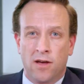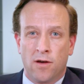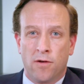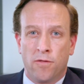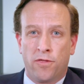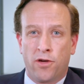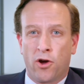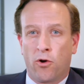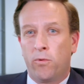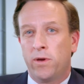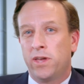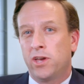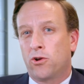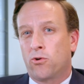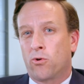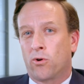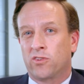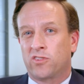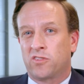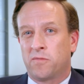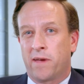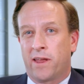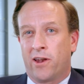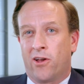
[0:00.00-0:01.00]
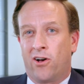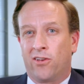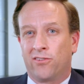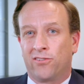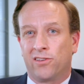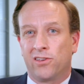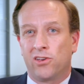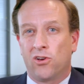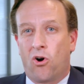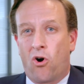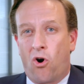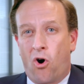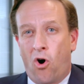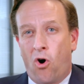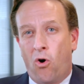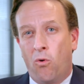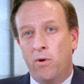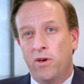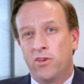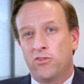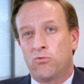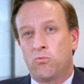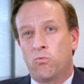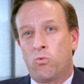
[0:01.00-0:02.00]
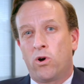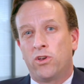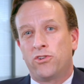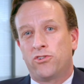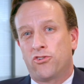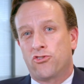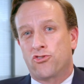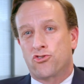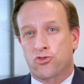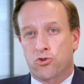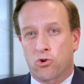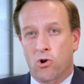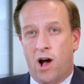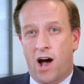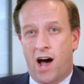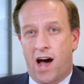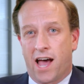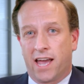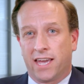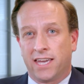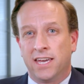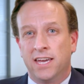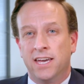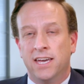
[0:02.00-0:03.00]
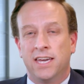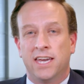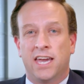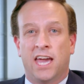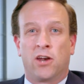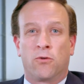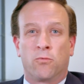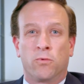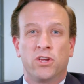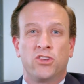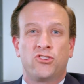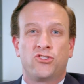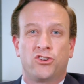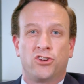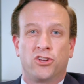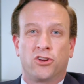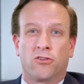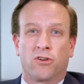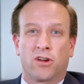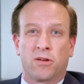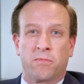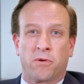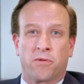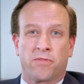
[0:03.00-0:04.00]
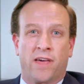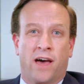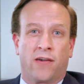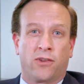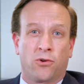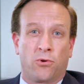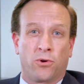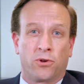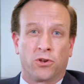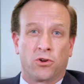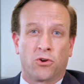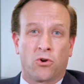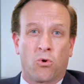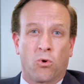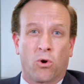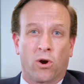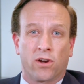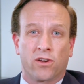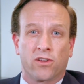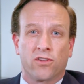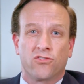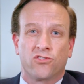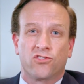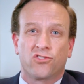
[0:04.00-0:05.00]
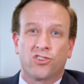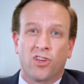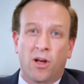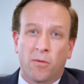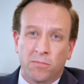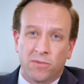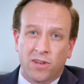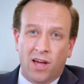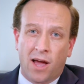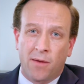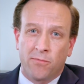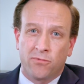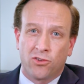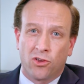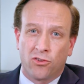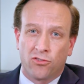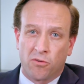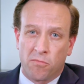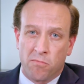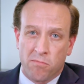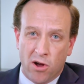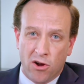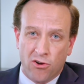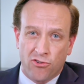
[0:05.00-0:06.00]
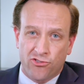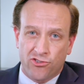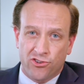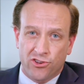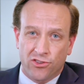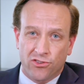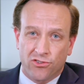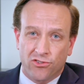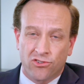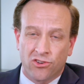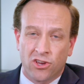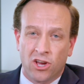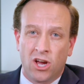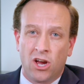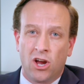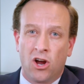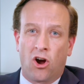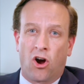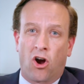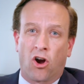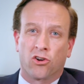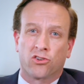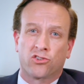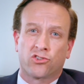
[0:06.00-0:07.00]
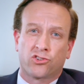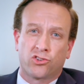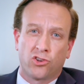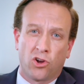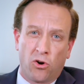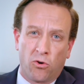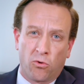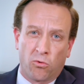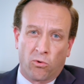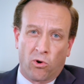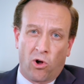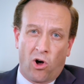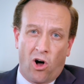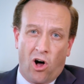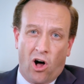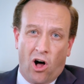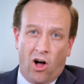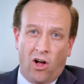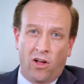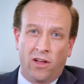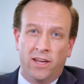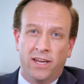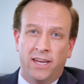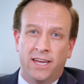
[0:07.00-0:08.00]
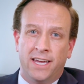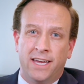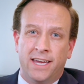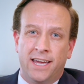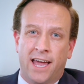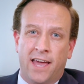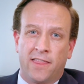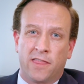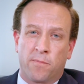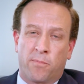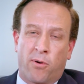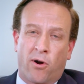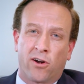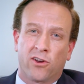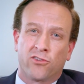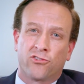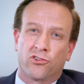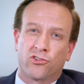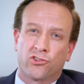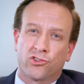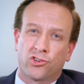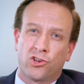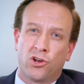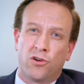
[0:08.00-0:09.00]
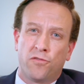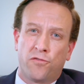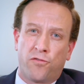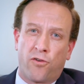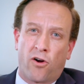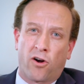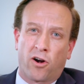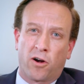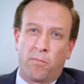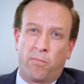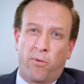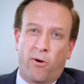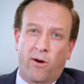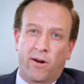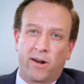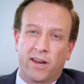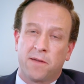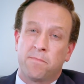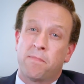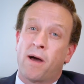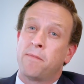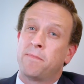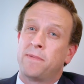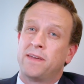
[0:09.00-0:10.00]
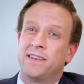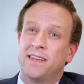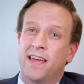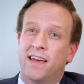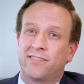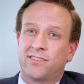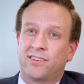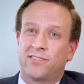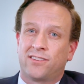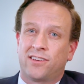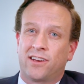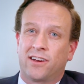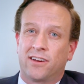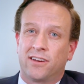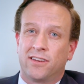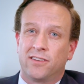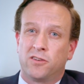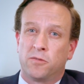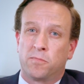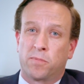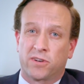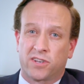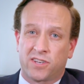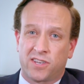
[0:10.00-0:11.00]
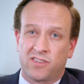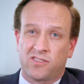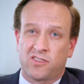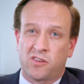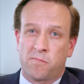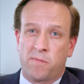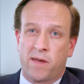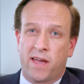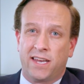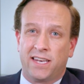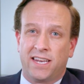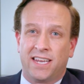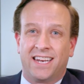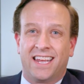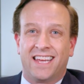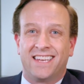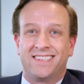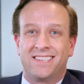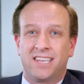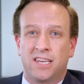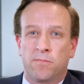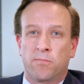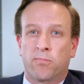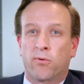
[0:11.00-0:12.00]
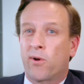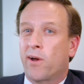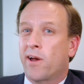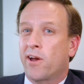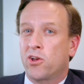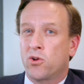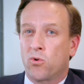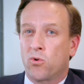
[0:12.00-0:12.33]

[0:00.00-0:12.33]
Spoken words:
Though we at Goranson, Bain, Ausley always want to try and reach an agreement without going to court, sometimes those emotions are so raw and the parties are so far apart, it might be necessary to participate in a temporary